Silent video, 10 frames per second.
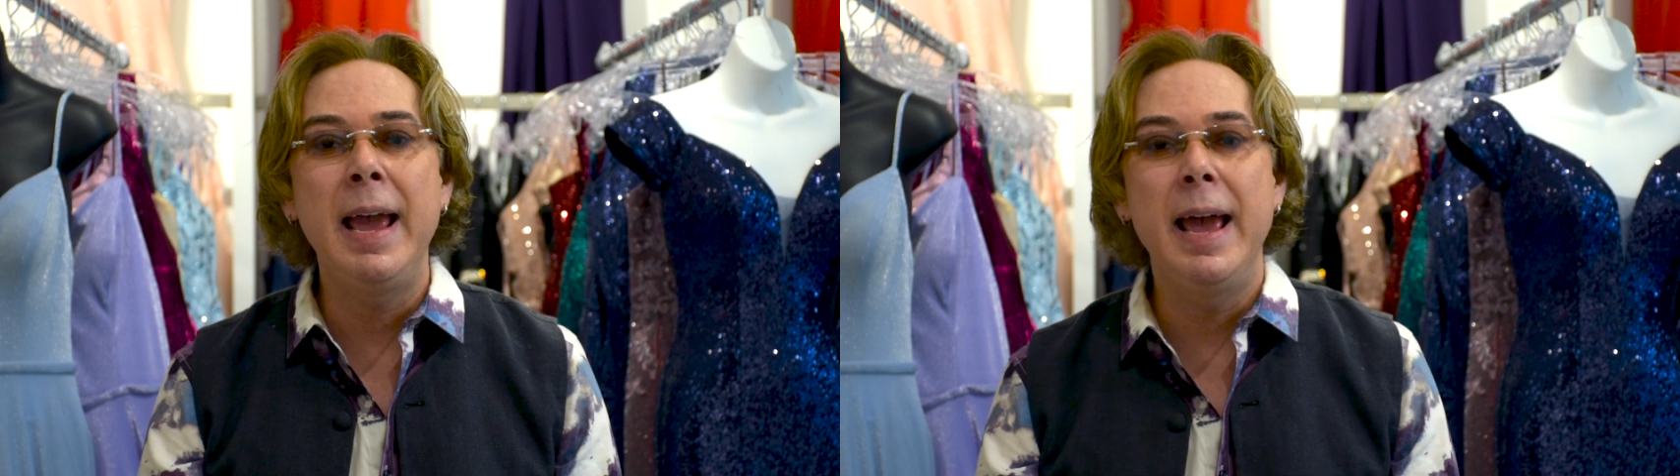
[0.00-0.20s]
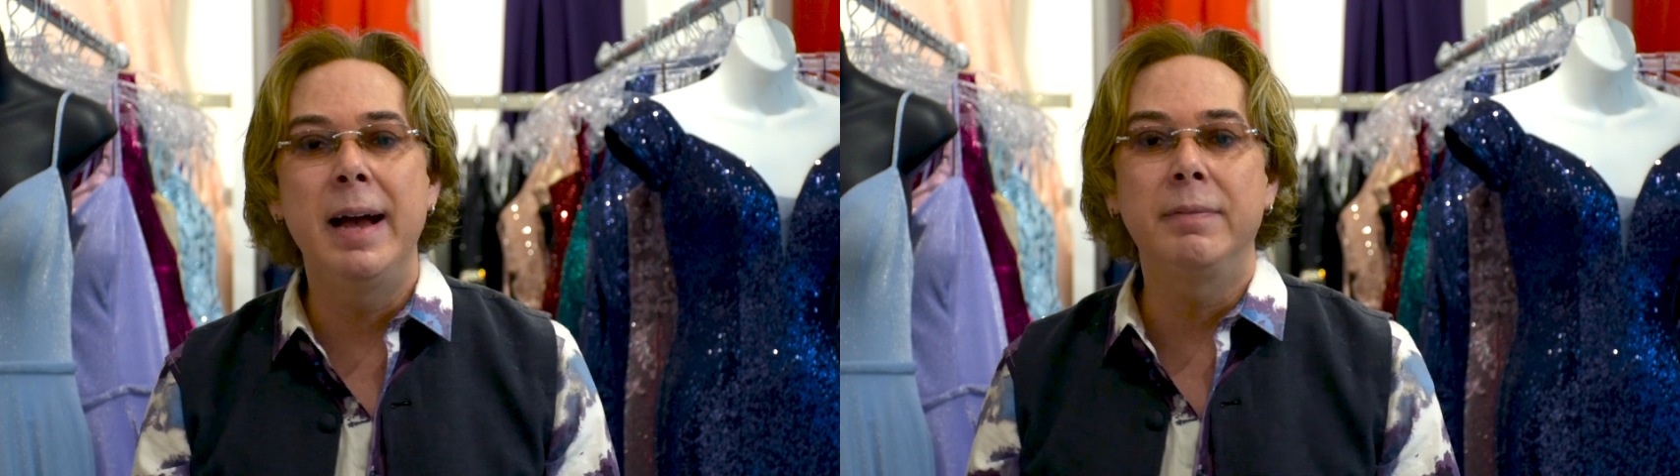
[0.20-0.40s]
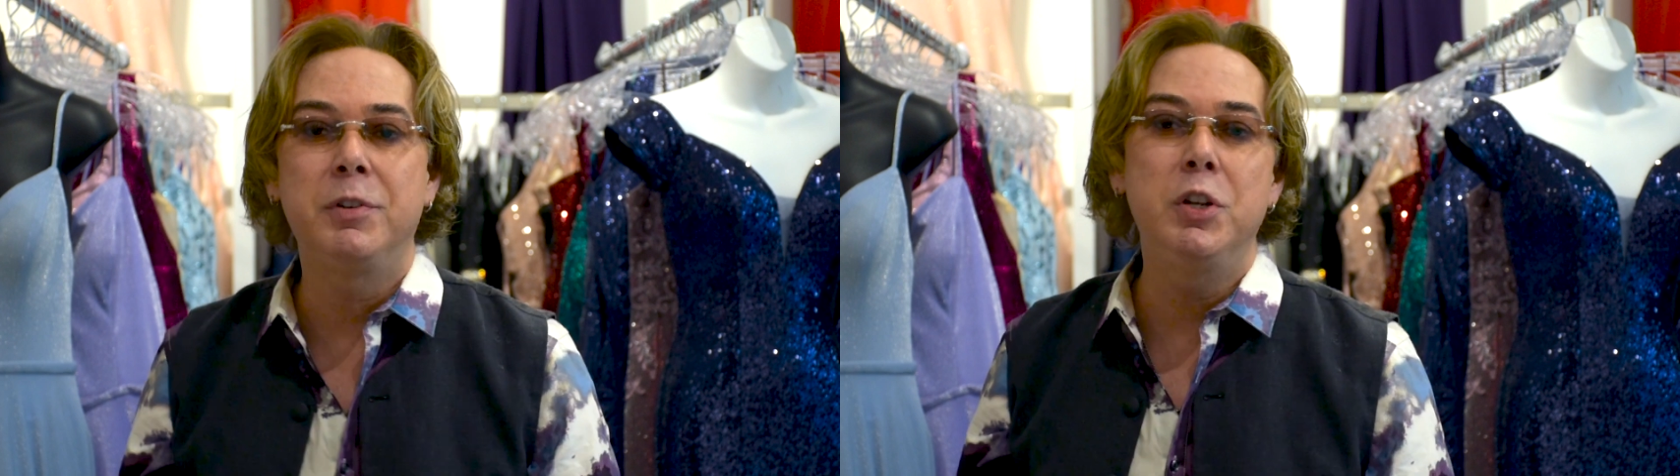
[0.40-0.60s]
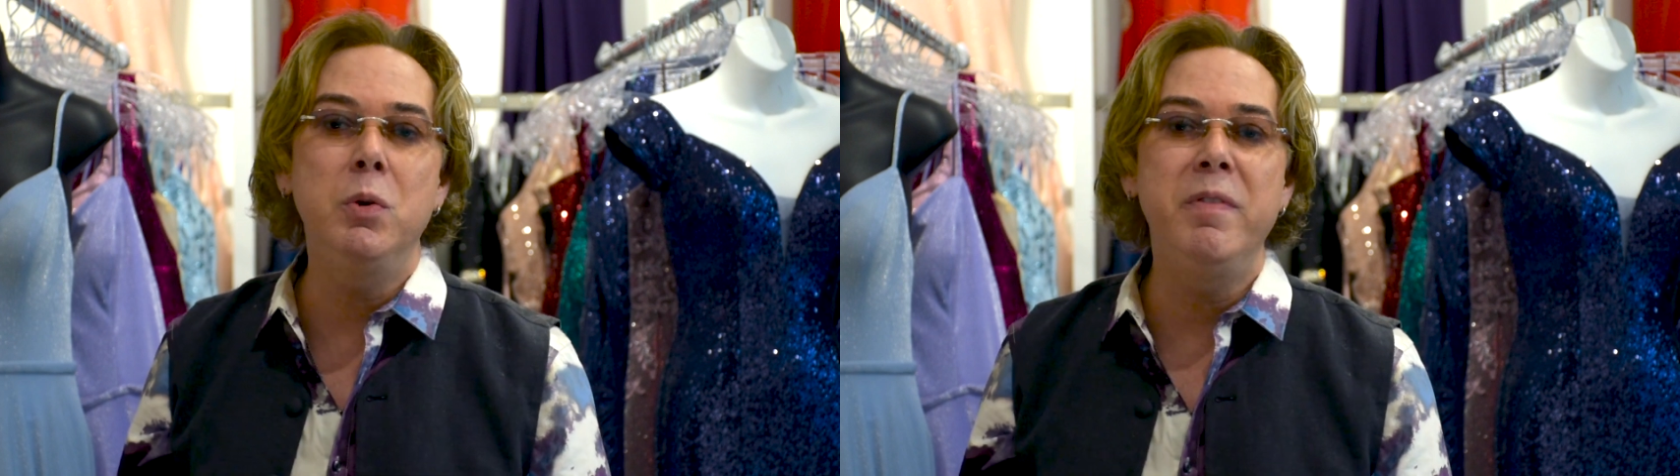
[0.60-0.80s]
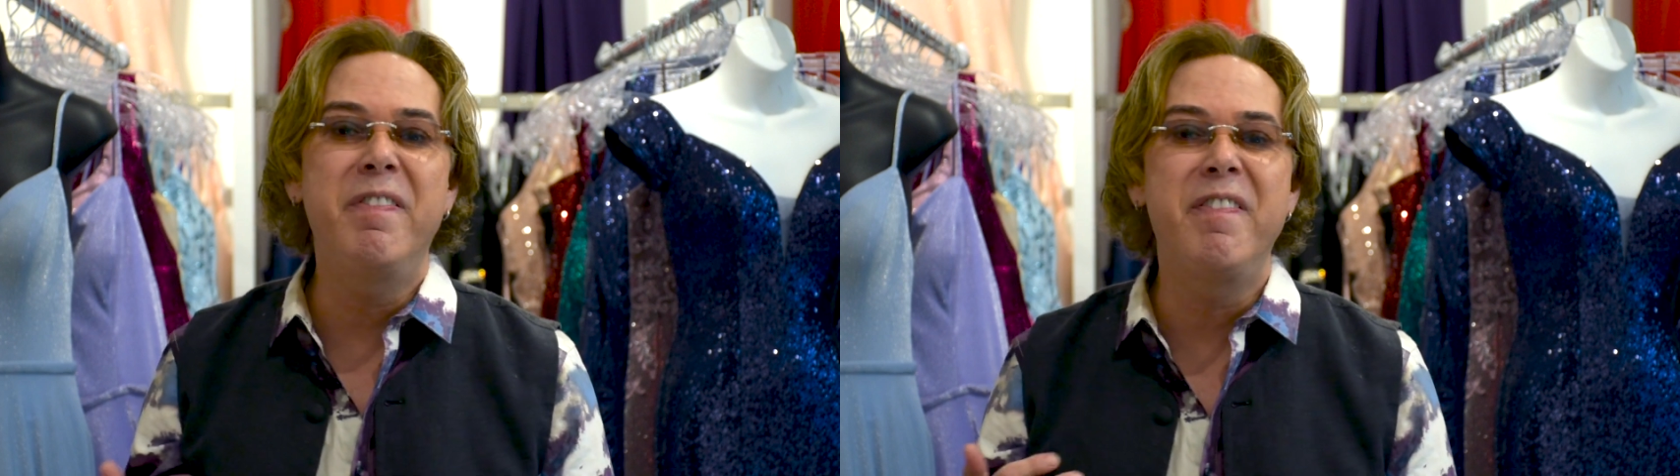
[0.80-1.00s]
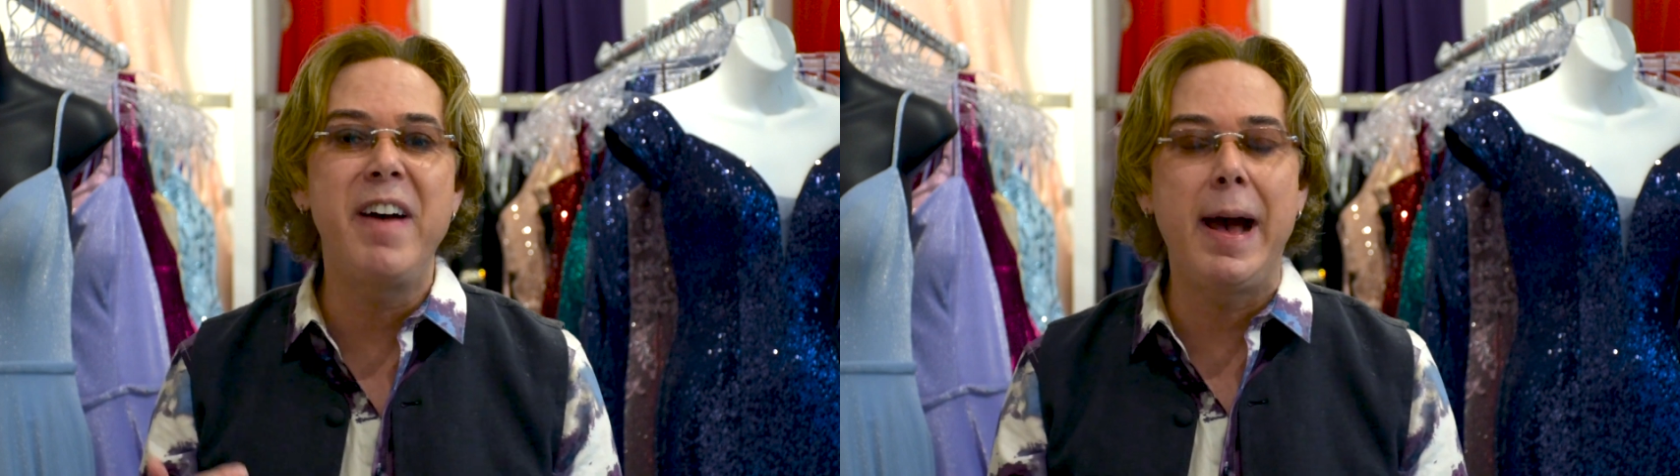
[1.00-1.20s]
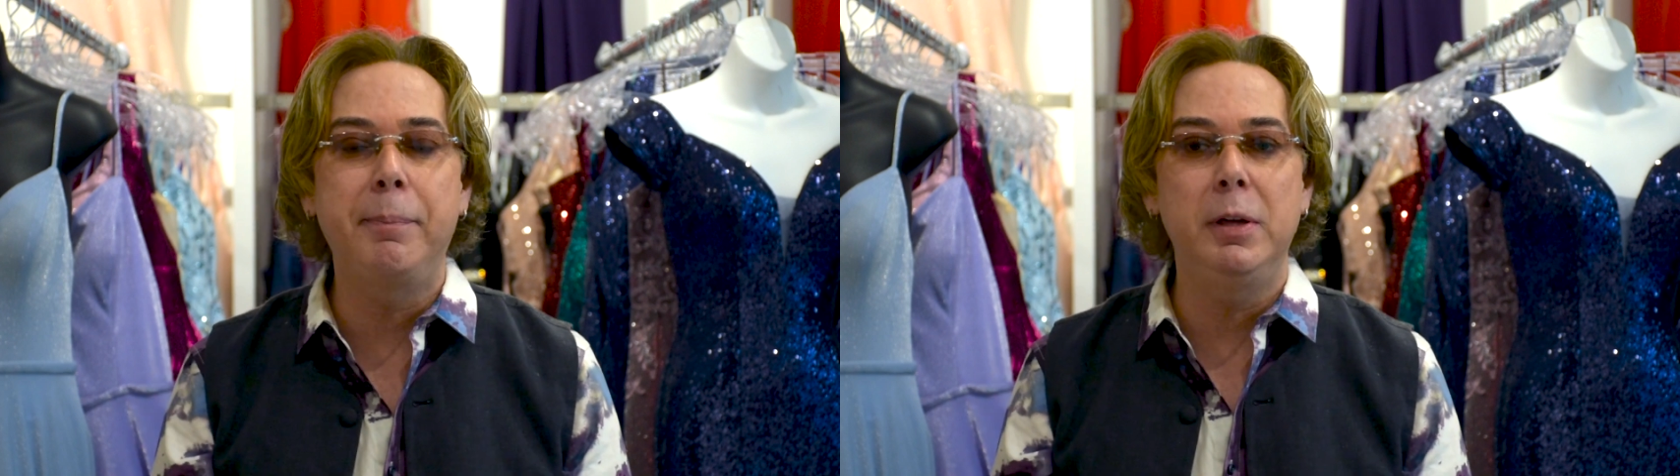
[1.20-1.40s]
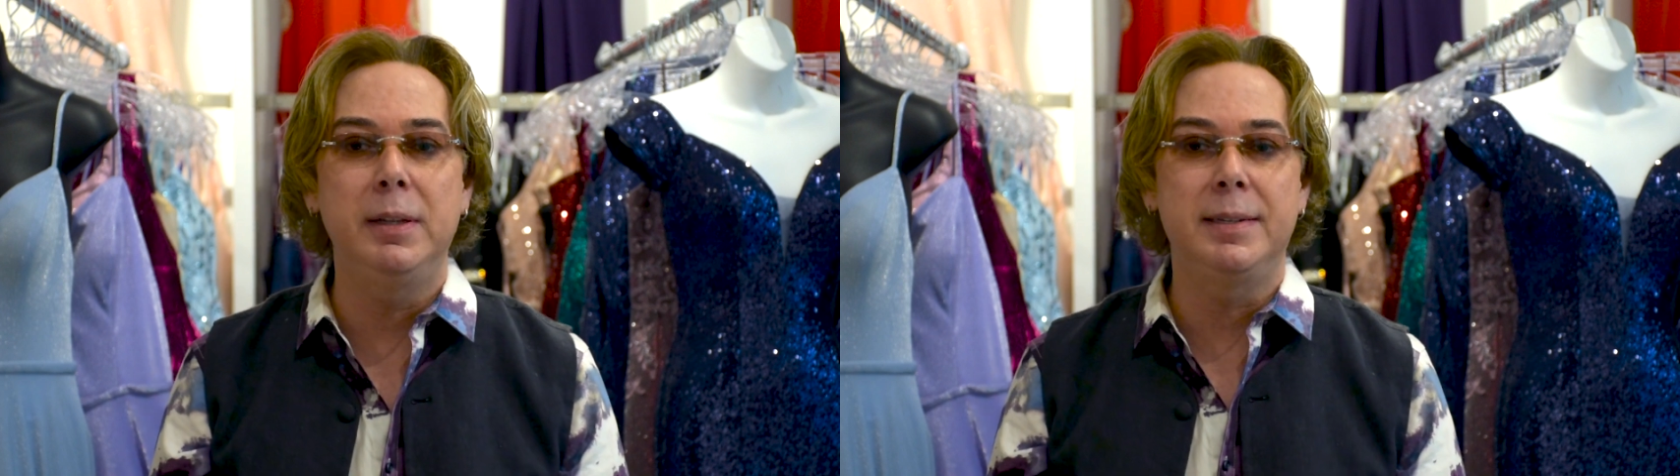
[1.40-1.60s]
have two
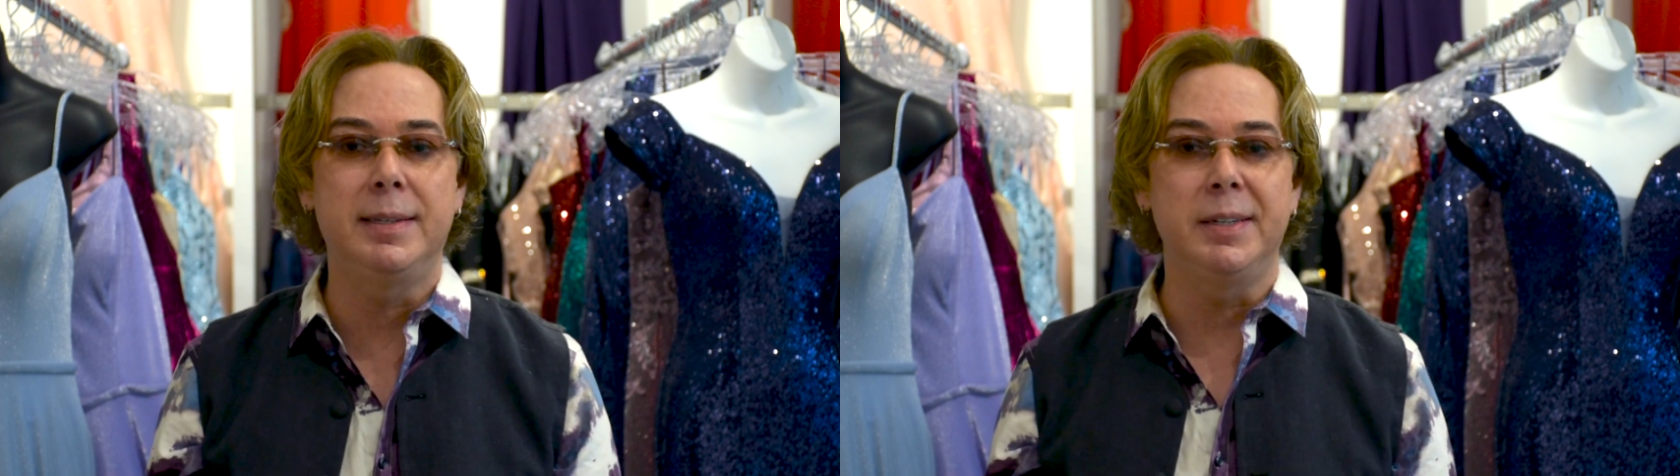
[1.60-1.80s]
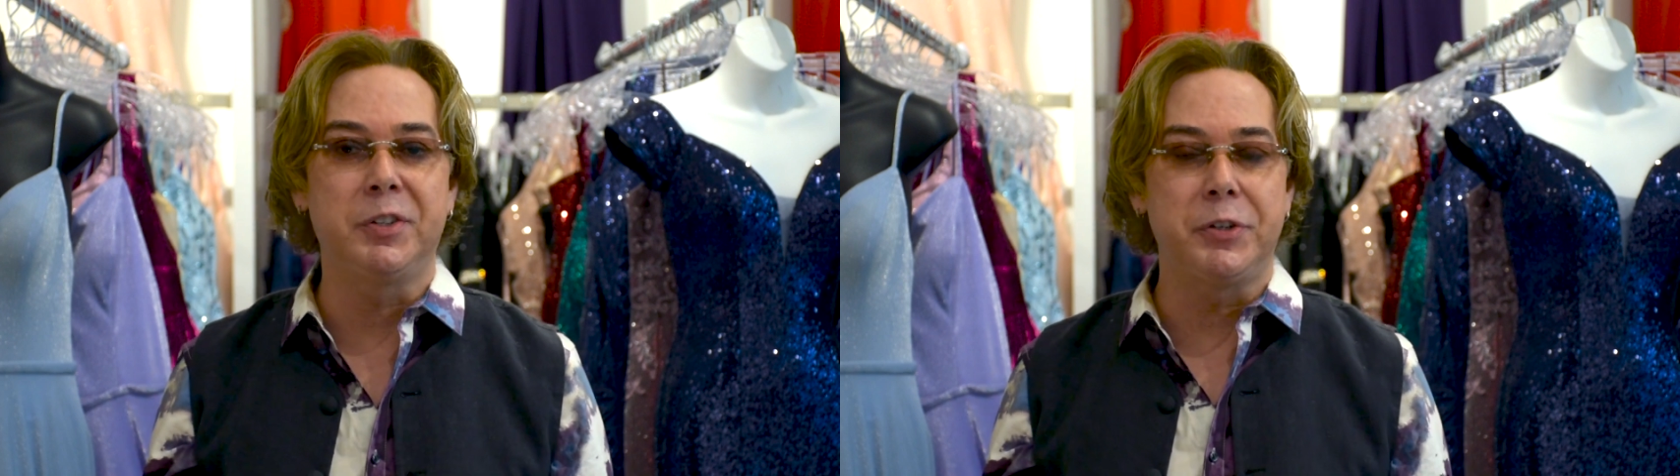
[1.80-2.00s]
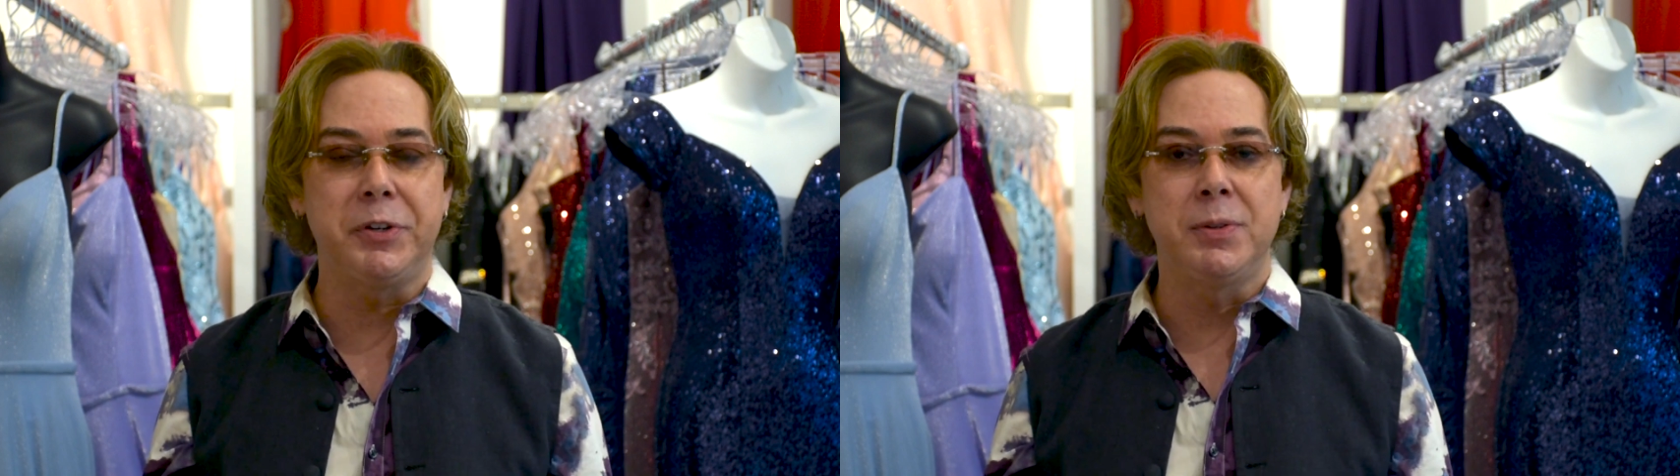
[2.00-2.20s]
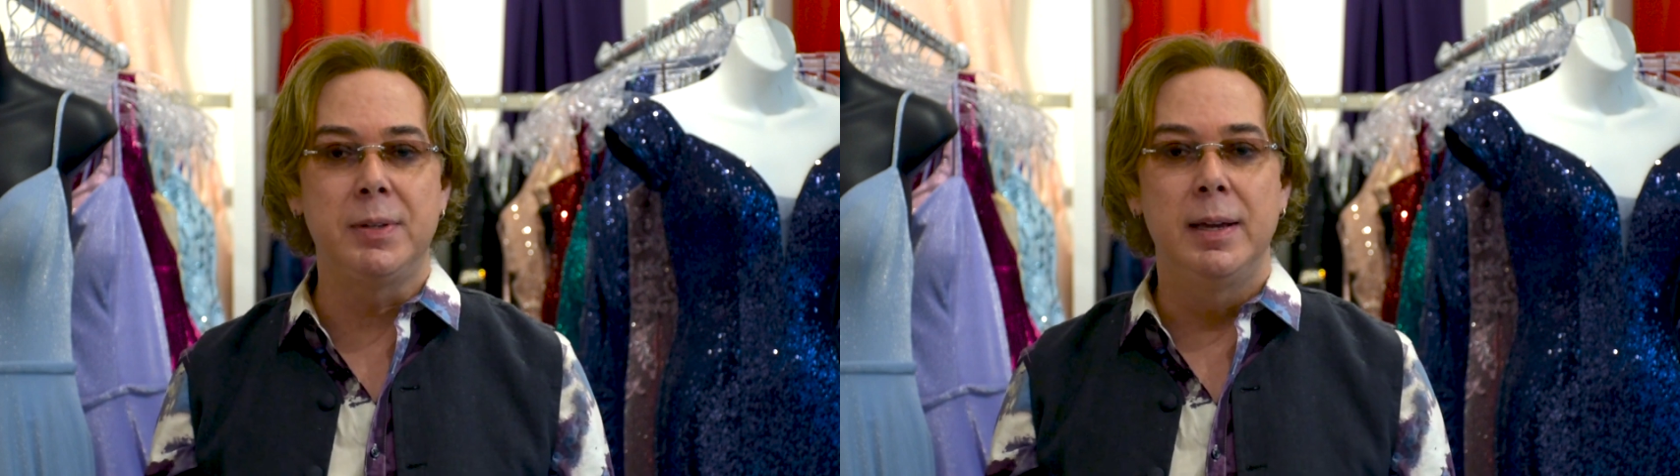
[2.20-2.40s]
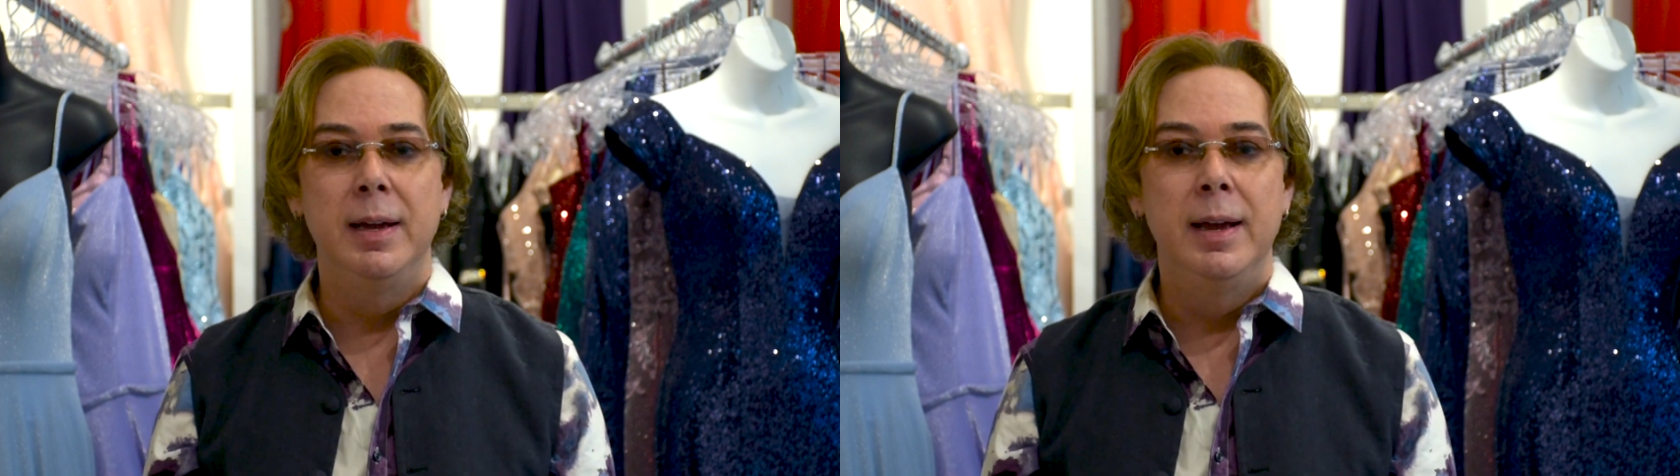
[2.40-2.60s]
fabulous sisters,